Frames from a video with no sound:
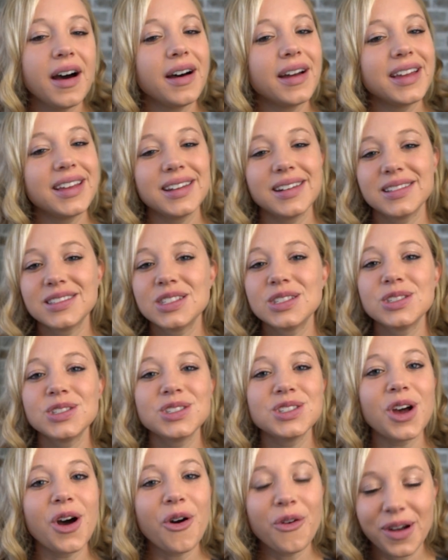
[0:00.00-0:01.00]
It's
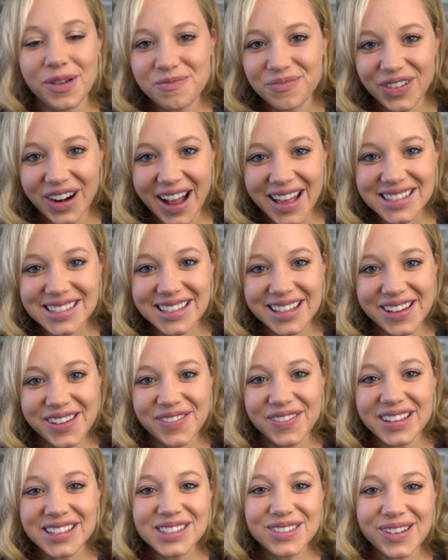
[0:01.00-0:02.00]
so impressive.
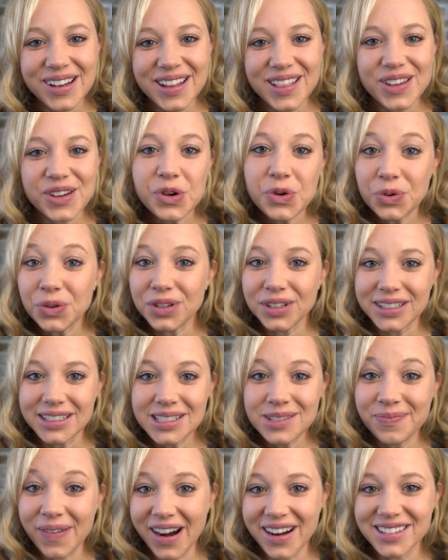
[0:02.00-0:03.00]
It's one of the
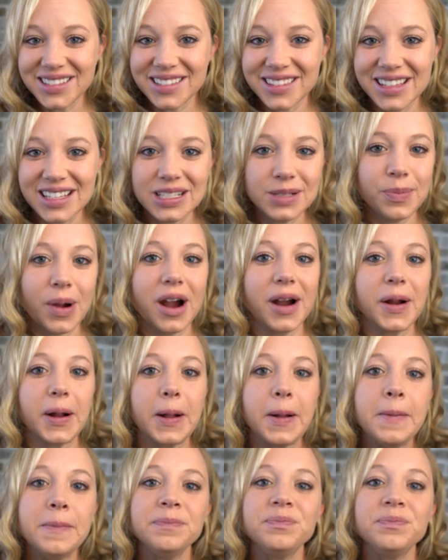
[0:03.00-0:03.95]
coolest parts of this park.